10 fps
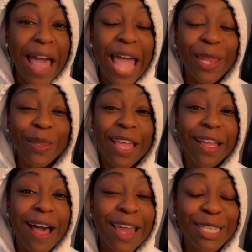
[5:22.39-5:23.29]
I know that
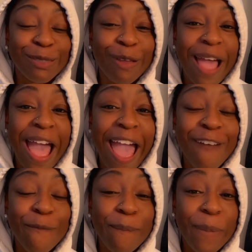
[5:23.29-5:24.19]
God is where I
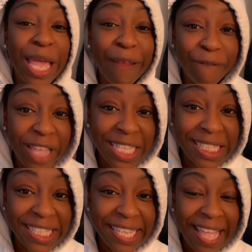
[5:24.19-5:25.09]
have
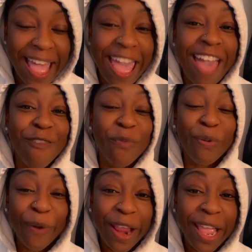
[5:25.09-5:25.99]
manifested, I have
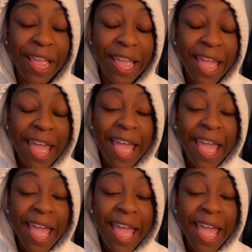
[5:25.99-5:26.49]
prayed,